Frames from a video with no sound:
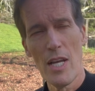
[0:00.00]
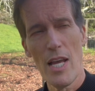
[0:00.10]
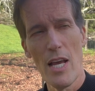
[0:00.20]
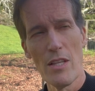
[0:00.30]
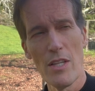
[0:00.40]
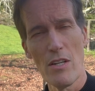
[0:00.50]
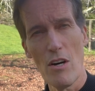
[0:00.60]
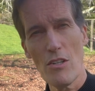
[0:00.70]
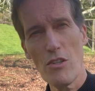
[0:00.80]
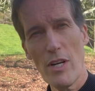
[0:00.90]
and then
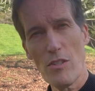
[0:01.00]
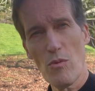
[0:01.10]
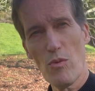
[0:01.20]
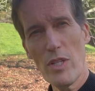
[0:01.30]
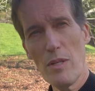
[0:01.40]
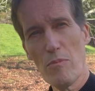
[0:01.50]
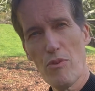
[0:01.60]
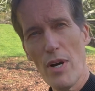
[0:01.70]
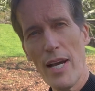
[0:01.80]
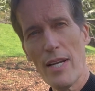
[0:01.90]
also has a really
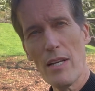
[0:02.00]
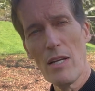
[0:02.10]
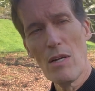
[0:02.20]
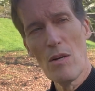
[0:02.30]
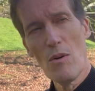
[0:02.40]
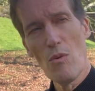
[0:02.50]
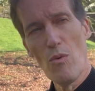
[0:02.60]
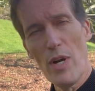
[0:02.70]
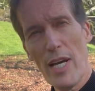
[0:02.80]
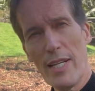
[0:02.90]
bright
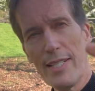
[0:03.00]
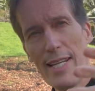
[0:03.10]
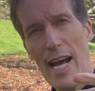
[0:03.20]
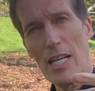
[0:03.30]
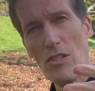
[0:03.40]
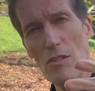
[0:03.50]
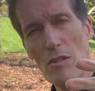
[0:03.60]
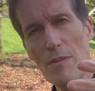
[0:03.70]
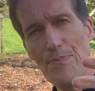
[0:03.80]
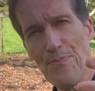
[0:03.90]
red tassel.